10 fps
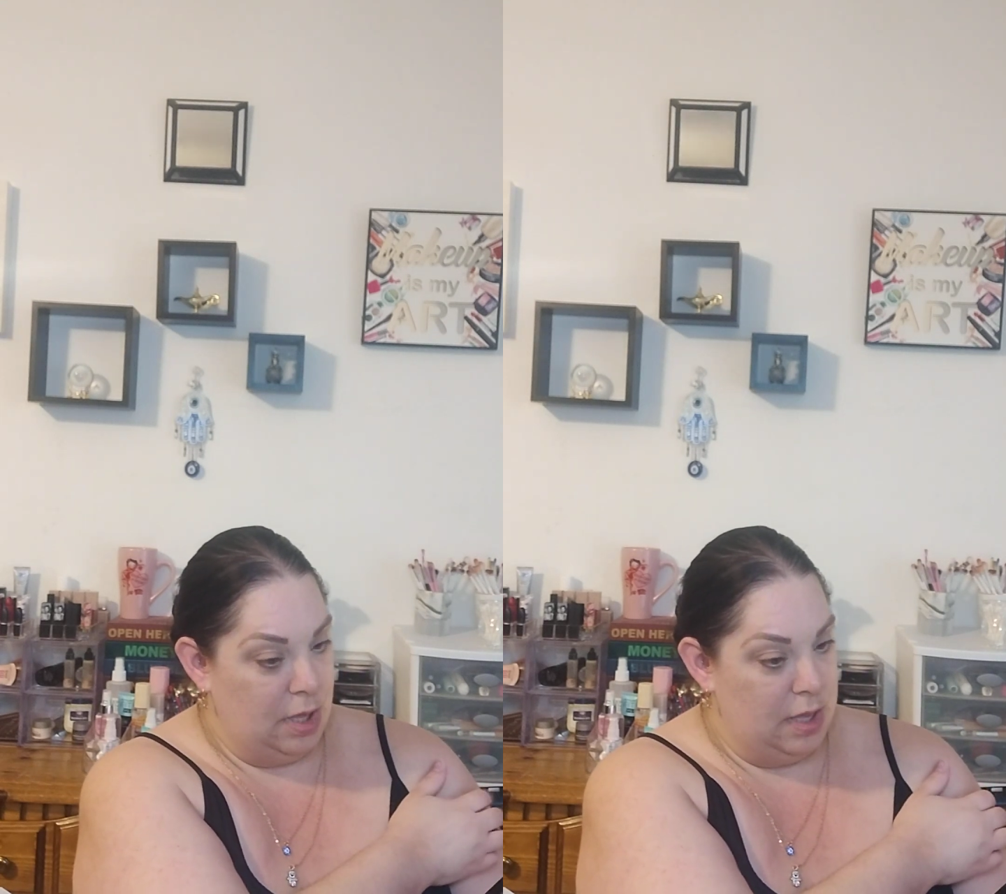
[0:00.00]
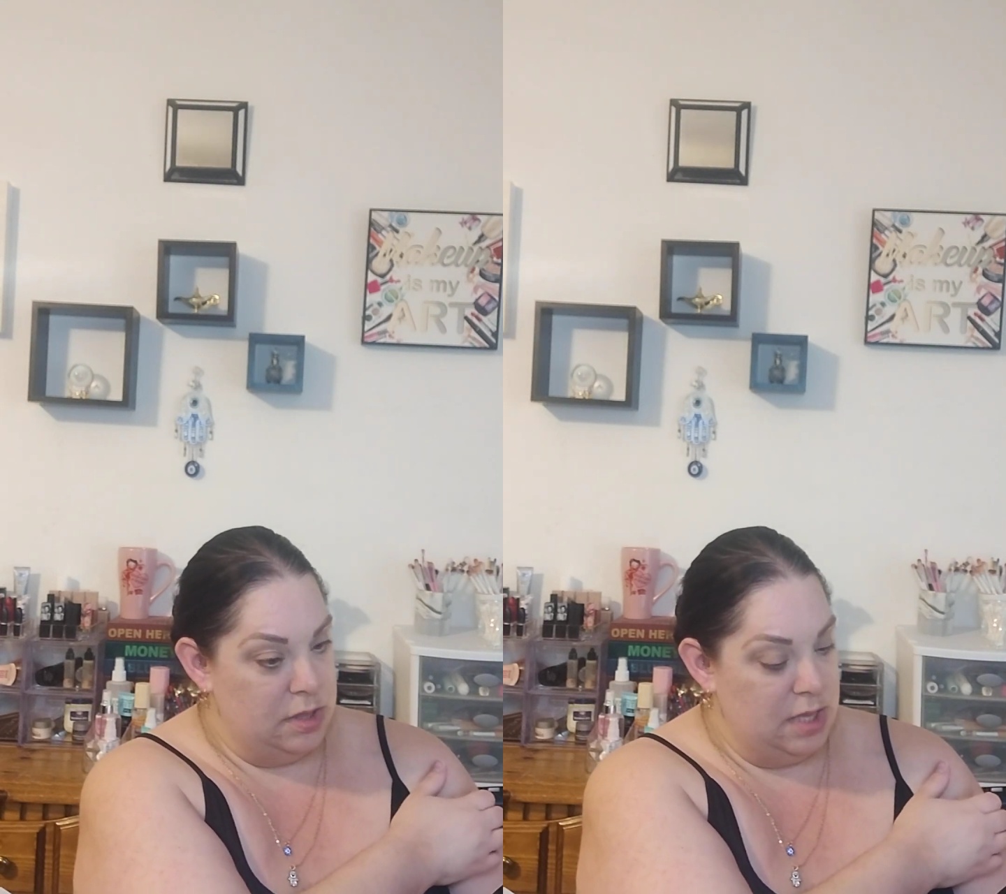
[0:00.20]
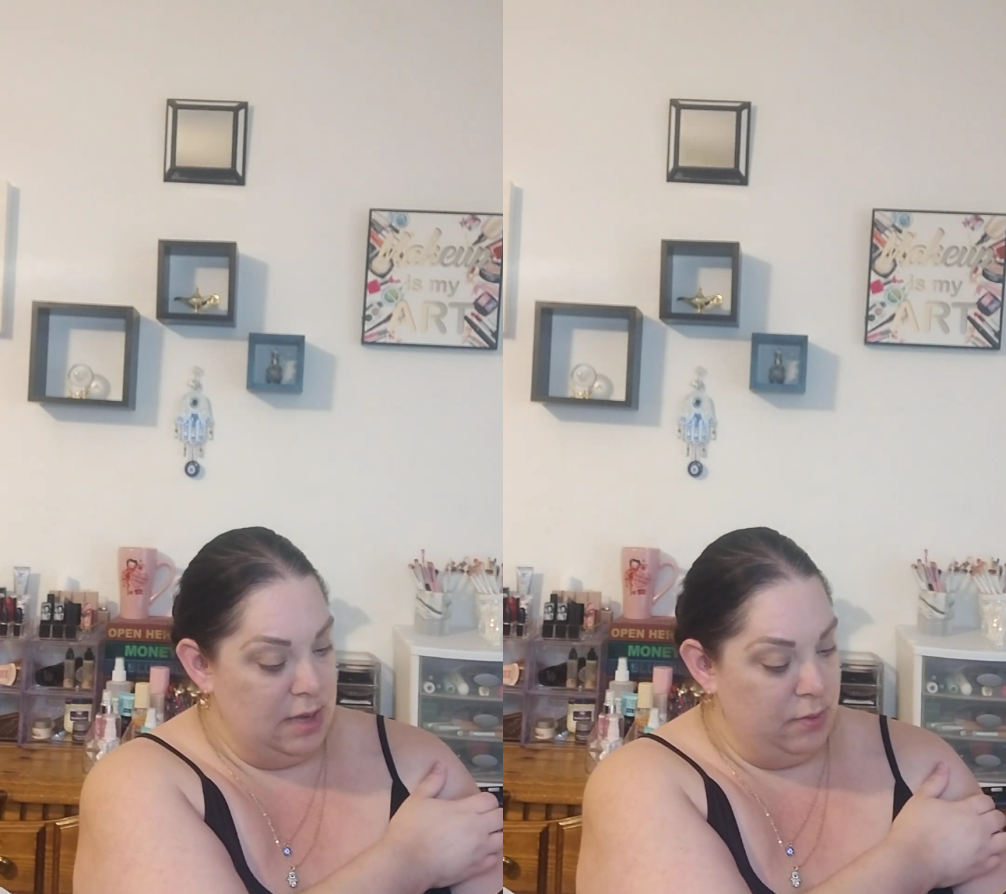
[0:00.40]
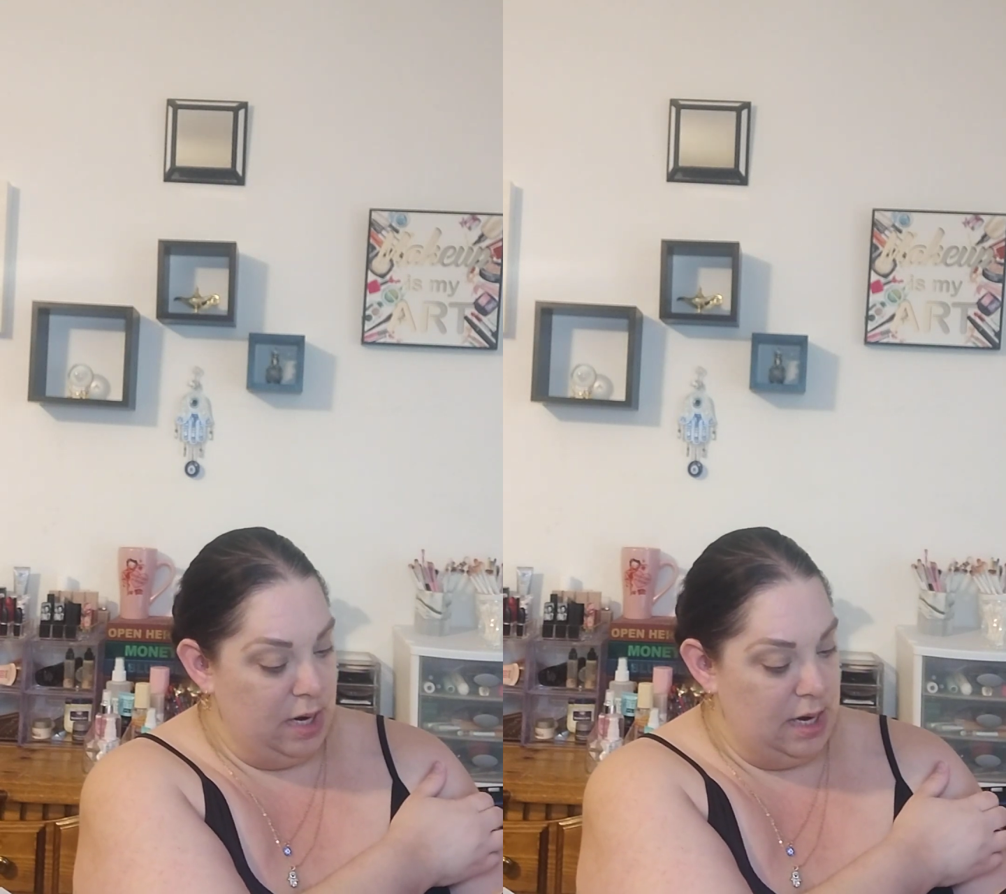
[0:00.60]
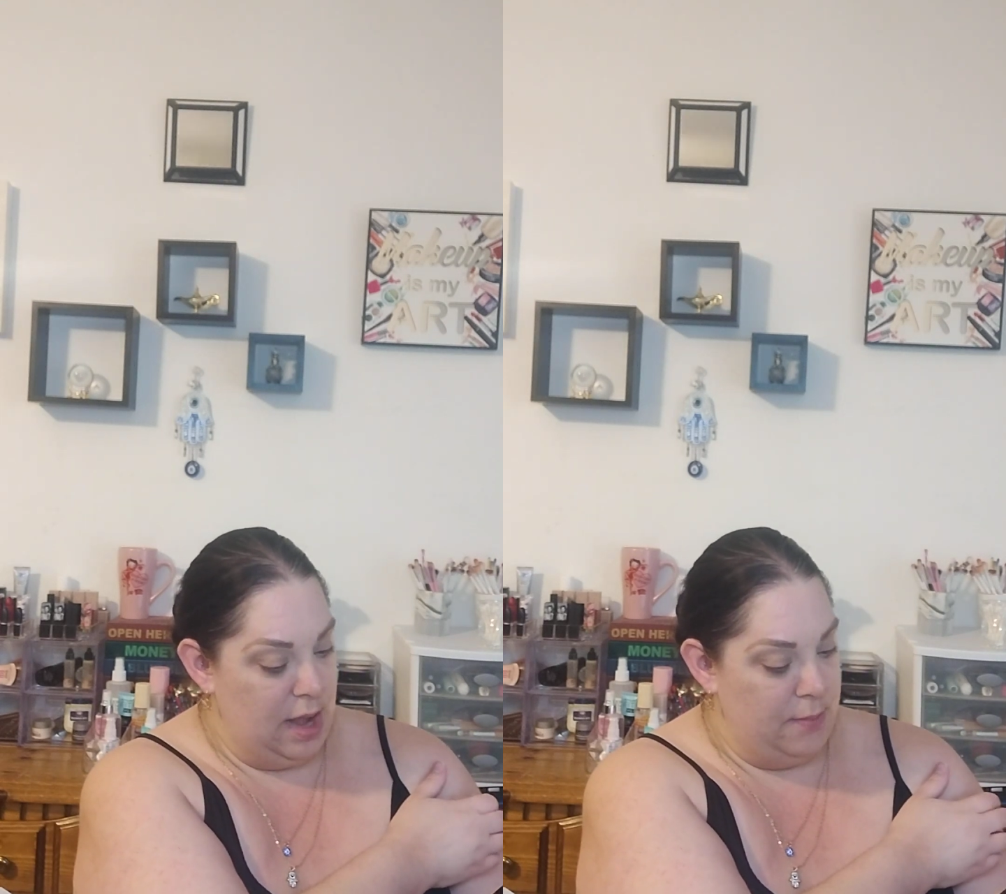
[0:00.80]
I think
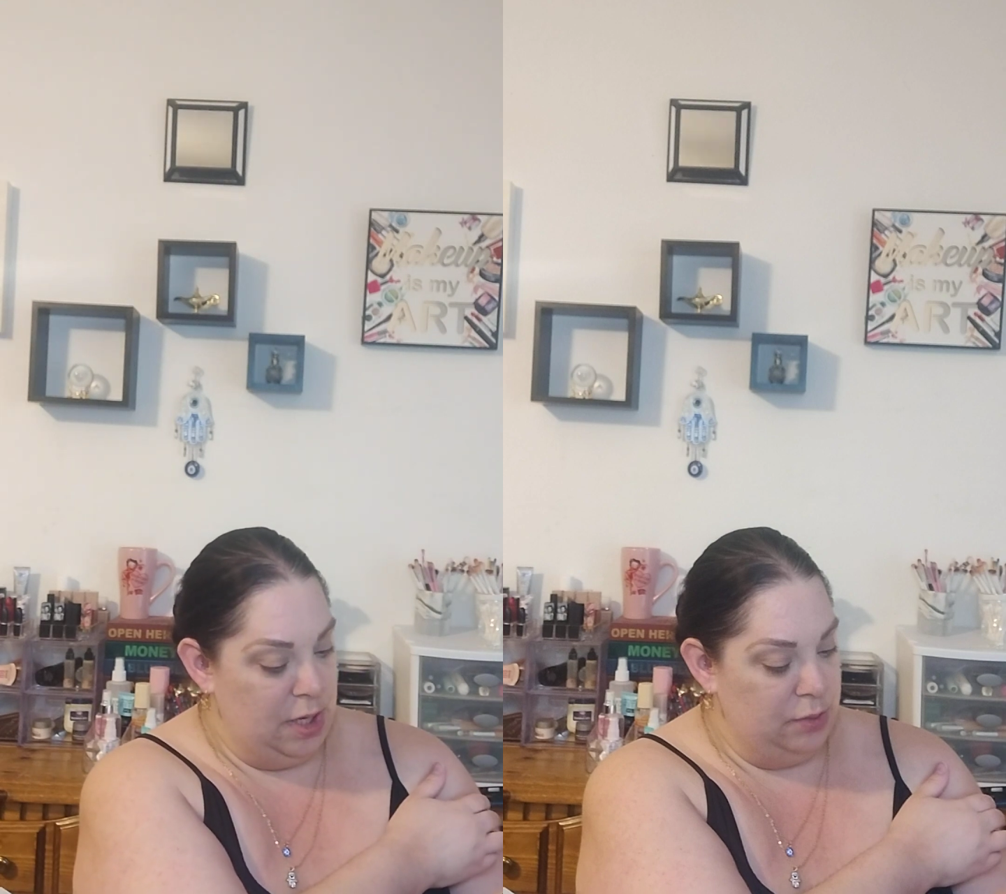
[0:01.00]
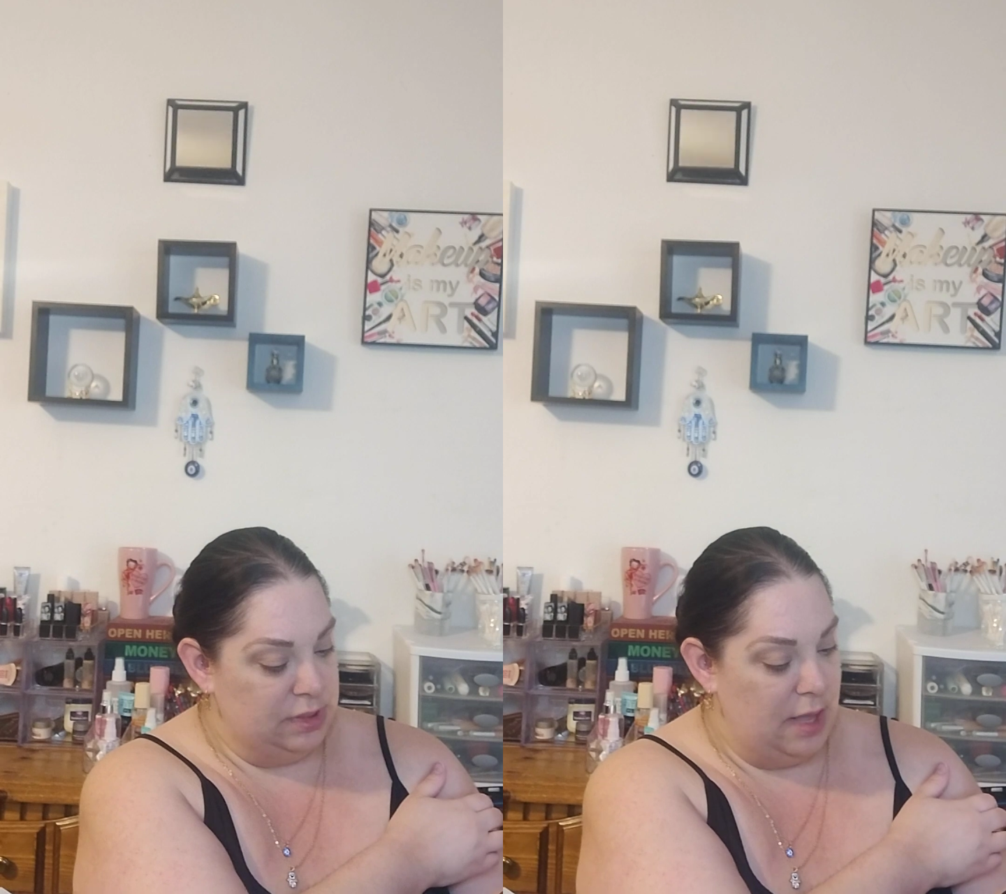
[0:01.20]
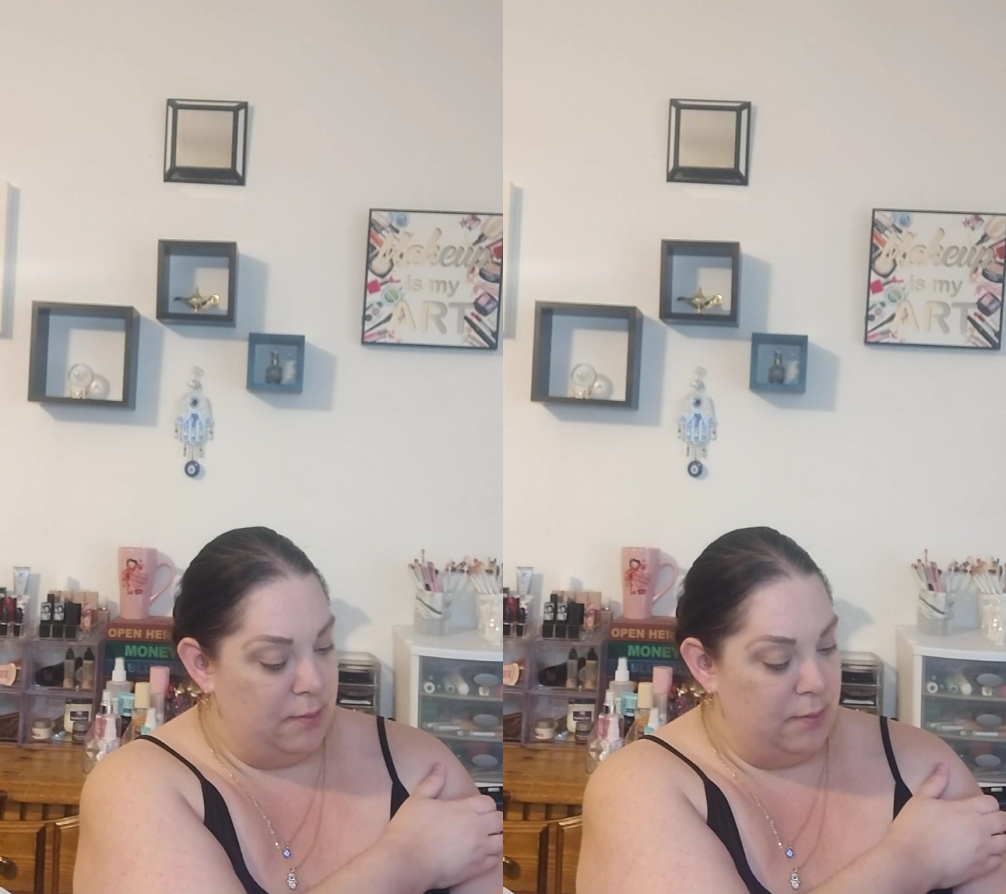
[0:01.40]
right now I'm going to use